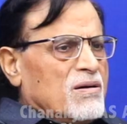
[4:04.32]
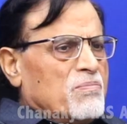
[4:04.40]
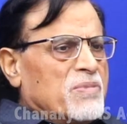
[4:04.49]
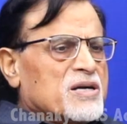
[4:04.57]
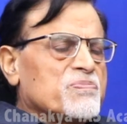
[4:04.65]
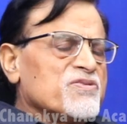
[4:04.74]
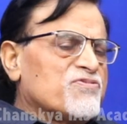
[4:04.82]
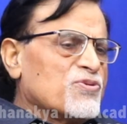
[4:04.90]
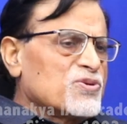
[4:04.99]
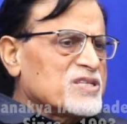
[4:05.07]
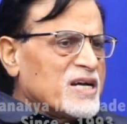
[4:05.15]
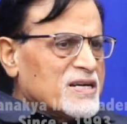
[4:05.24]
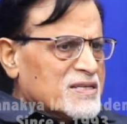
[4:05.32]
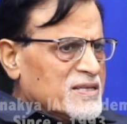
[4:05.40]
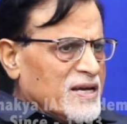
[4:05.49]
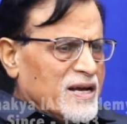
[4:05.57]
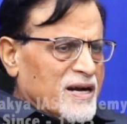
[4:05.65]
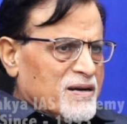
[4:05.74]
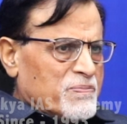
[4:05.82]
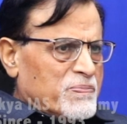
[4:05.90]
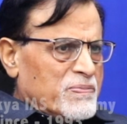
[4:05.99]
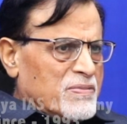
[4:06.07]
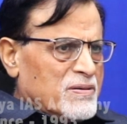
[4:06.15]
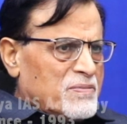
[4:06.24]
But before that, they had
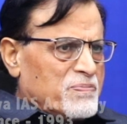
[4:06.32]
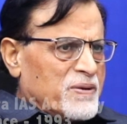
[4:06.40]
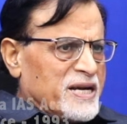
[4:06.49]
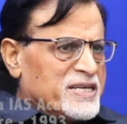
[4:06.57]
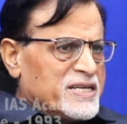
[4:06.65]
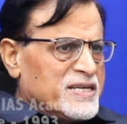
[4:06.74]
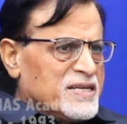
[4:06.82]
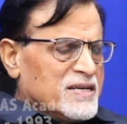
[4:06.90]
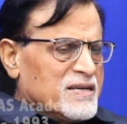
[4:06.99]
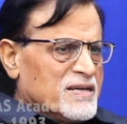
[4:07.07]
plenty.